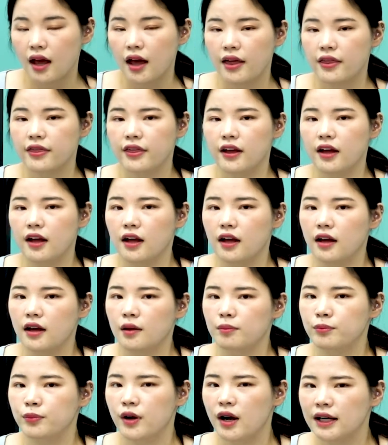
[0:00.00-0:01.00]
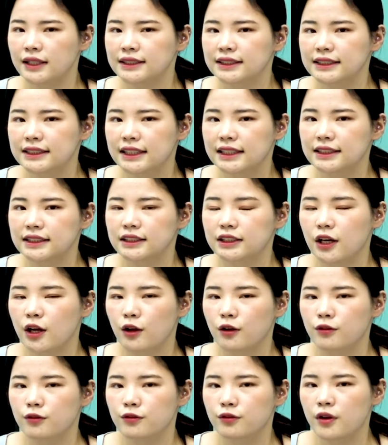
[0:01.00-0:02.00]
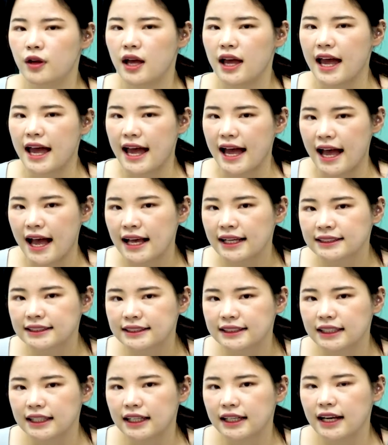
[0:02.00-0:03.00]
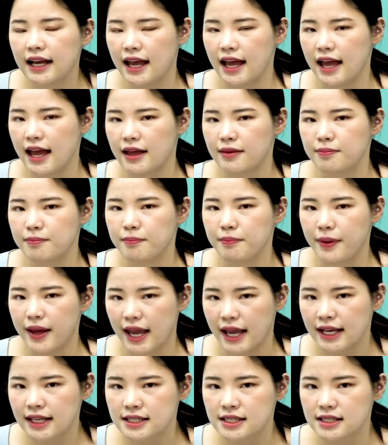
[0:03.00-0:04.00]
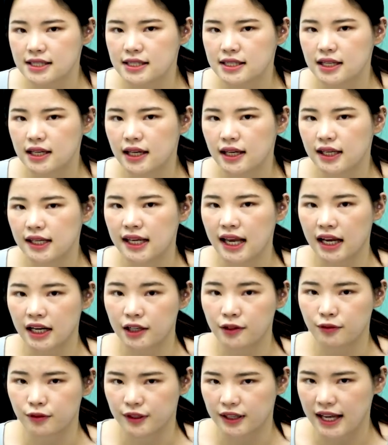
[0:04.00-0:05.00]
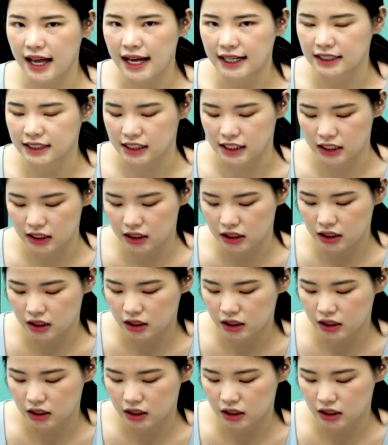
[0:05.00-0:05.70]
the process of acid and base getting reaction.